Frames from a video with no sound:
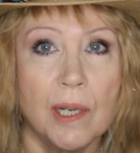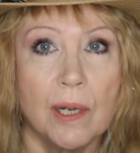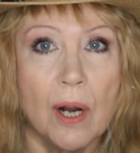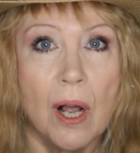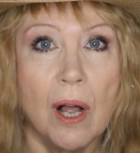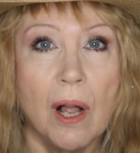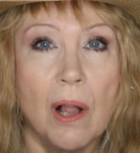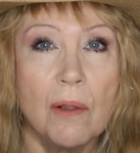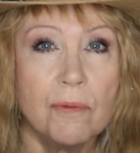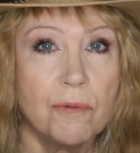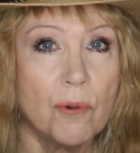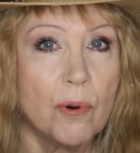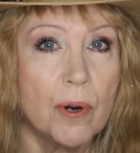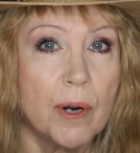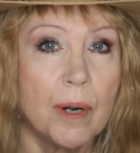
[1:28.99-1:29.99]
it all
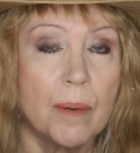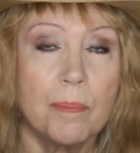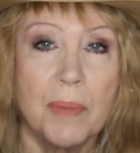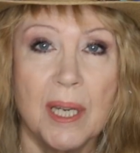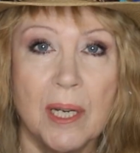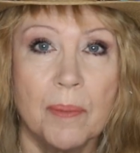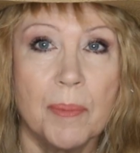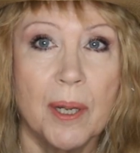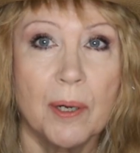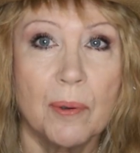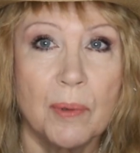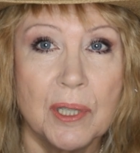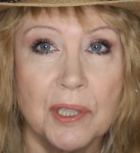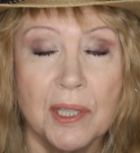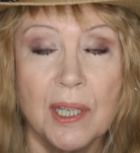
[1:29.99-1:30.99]
for peanut butter
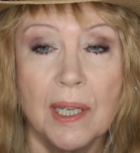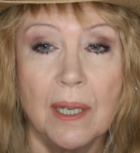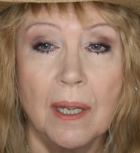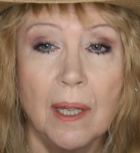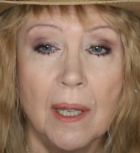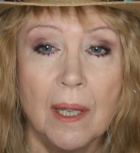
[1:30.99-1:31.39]
whiskey.